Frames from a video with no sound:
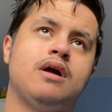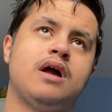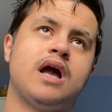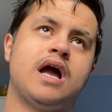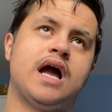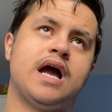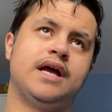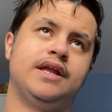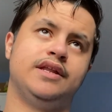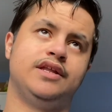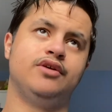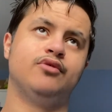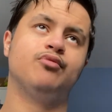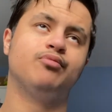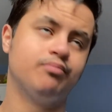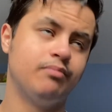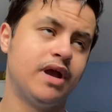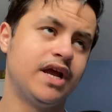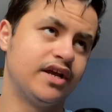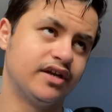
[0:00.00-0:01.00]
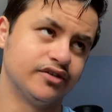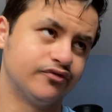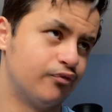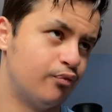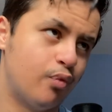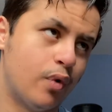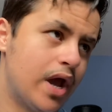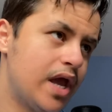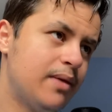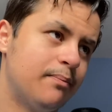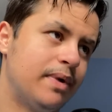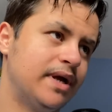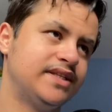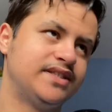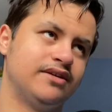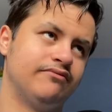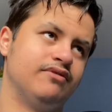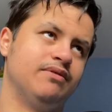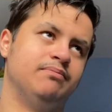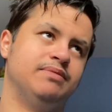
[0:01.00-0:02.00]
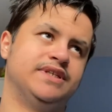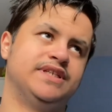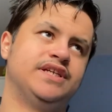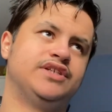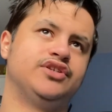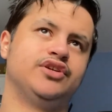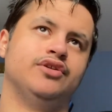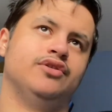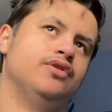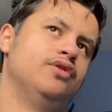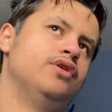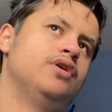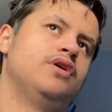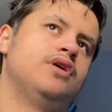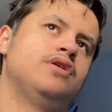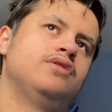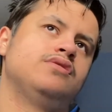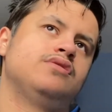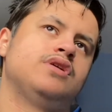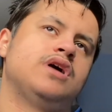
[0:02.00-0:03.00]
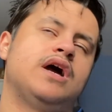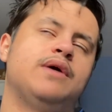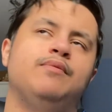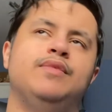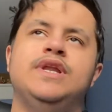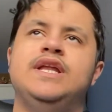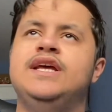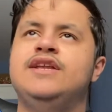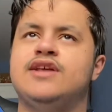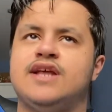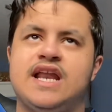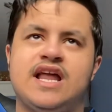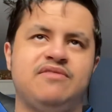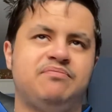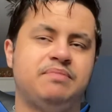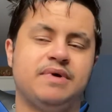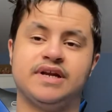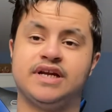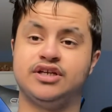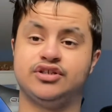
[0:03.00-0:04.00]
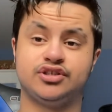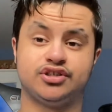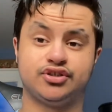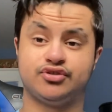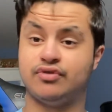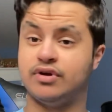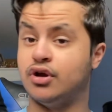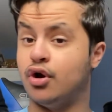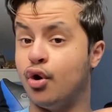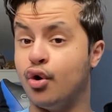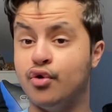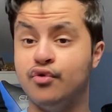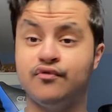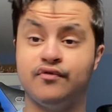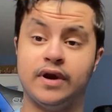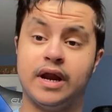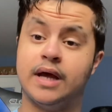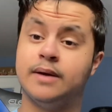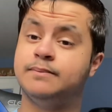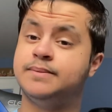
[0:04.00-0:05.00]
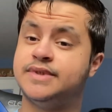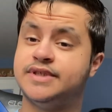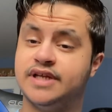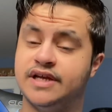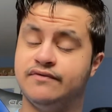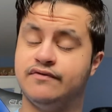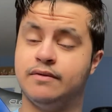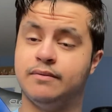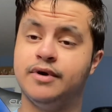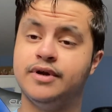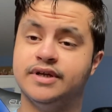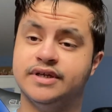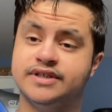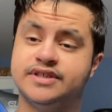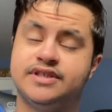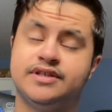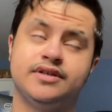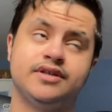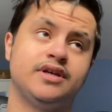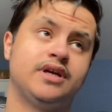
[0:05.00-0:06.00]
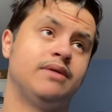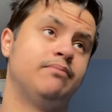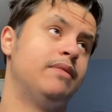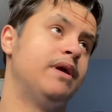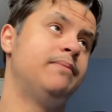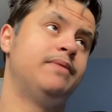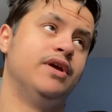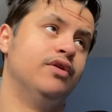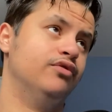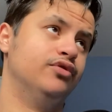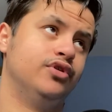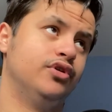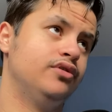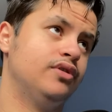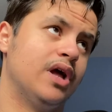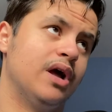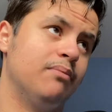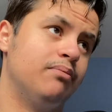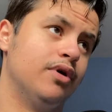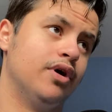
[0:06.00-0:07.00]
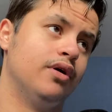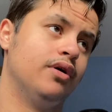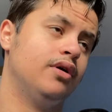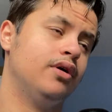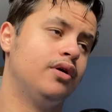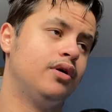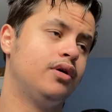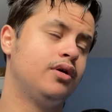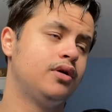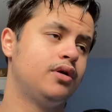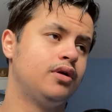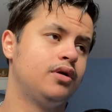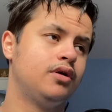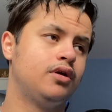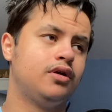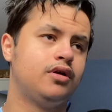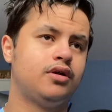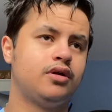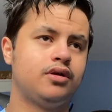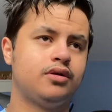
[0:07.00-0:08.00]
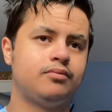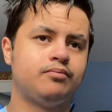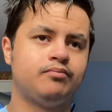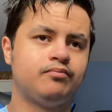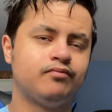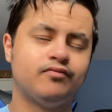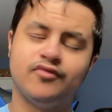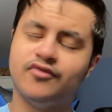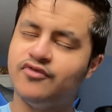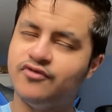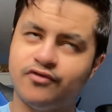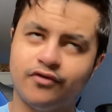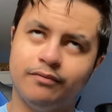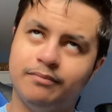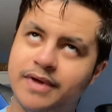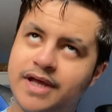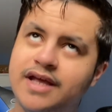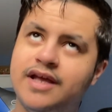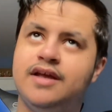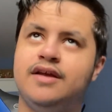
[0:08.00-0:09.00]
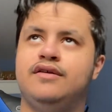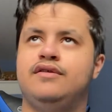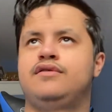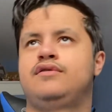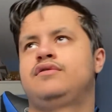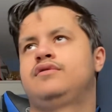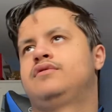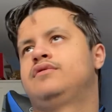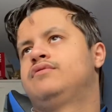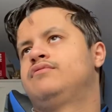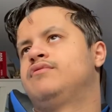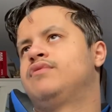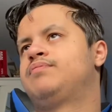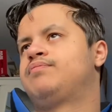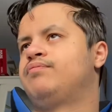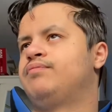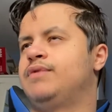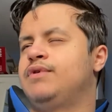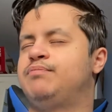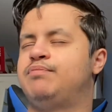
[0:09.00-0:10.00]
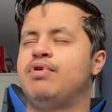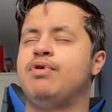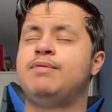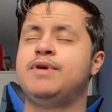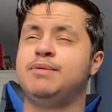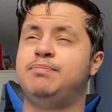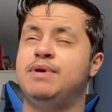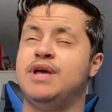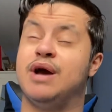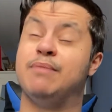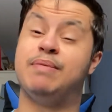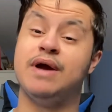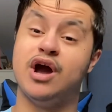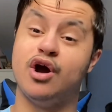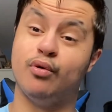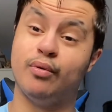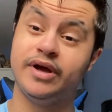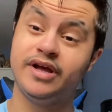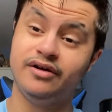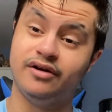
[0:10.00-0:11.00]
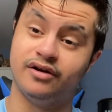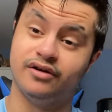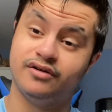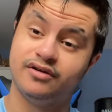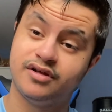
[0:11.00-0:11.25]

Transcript: And he'll make us way better in possession. And we need a left back that just straight overlaps, if I'm honest. And maybe he'll do that. But for me, he'd probably be a better winger.